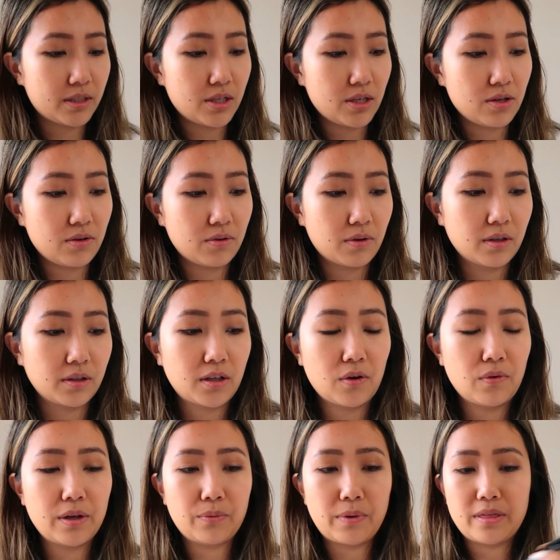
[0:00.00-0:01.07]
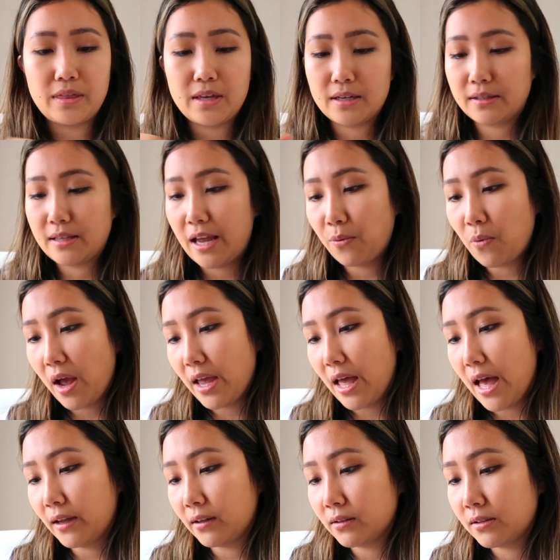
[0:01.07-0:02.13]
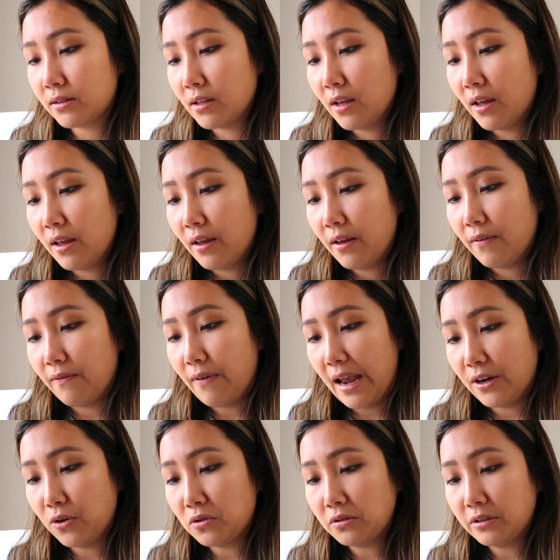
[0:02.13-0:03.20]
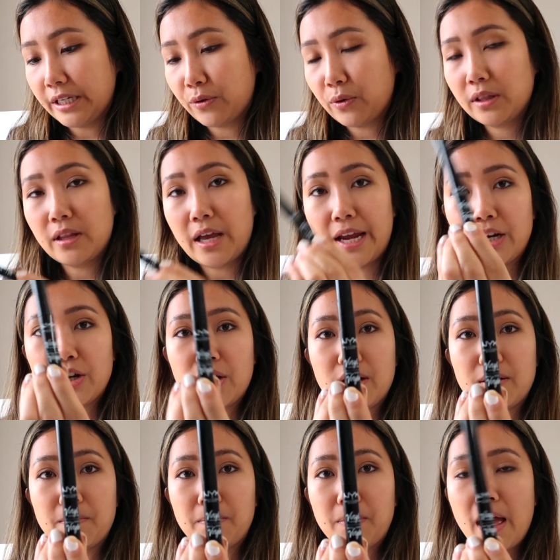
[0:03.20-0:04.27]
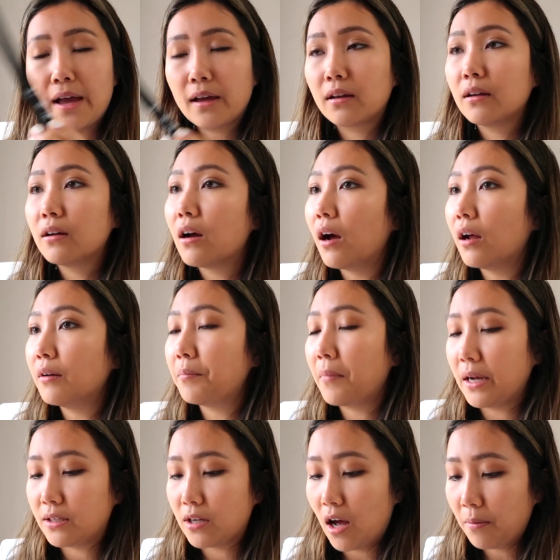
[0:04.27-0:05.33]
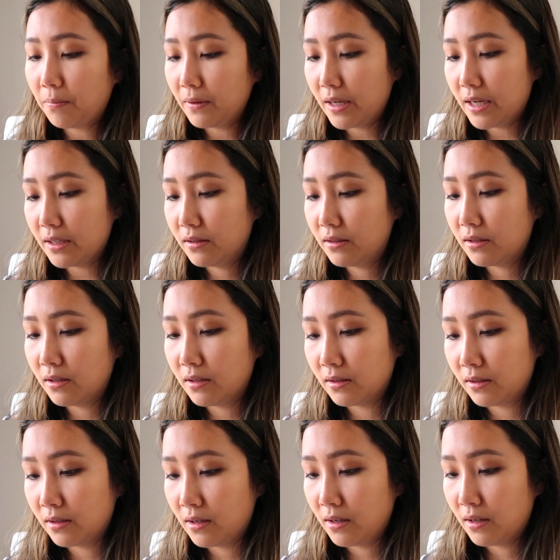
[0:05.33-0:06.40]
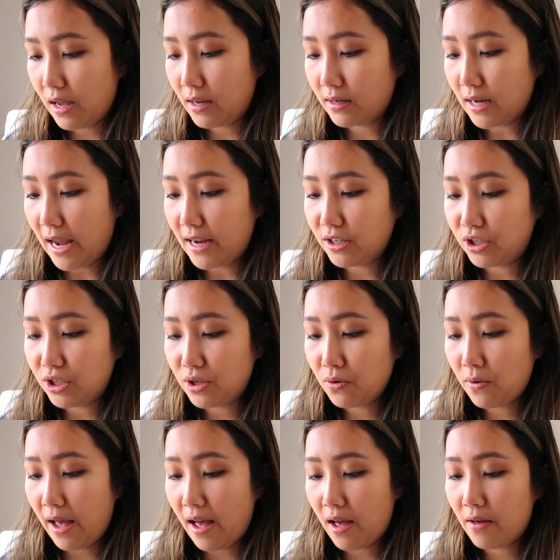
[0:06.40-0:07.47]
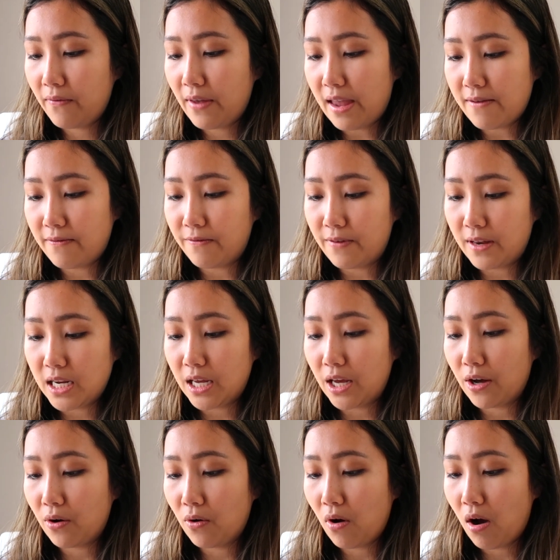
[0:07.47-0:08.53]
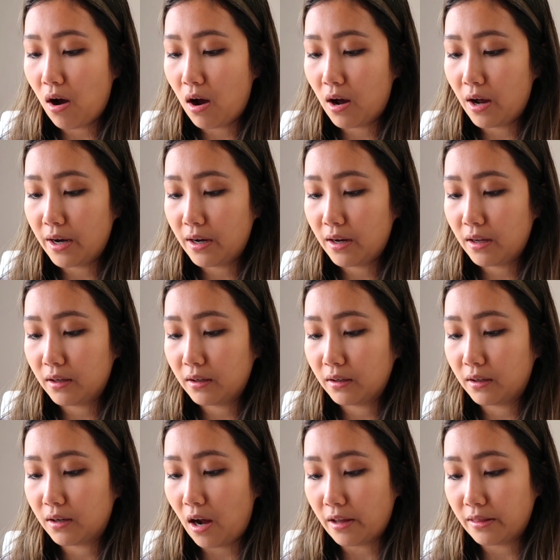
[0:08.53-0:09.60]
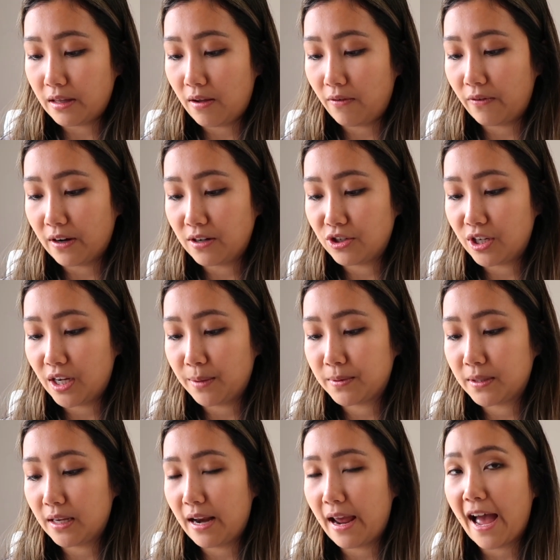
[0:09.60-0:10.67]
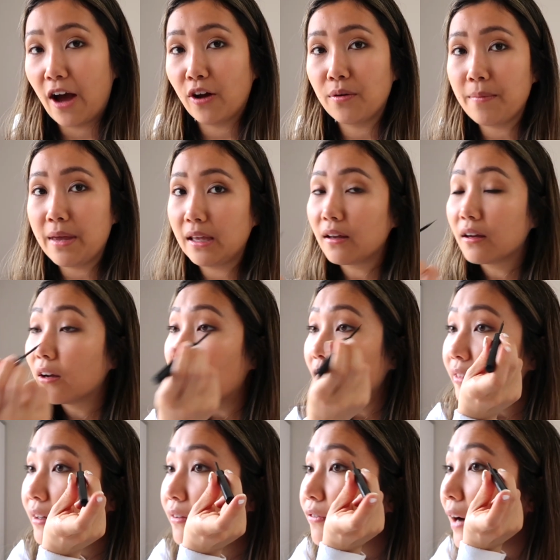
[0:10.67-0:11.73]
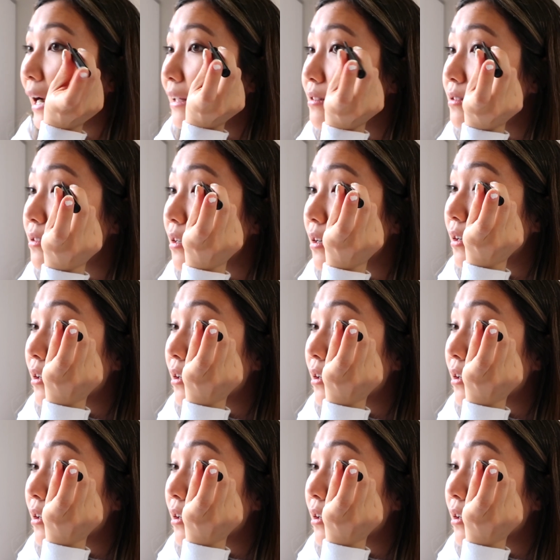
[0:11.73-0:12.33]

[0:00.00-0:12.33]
to go in with this NYX vinyl liquid liner in black on my top lids. And I do have a video on godly friendships and how to make godly friends,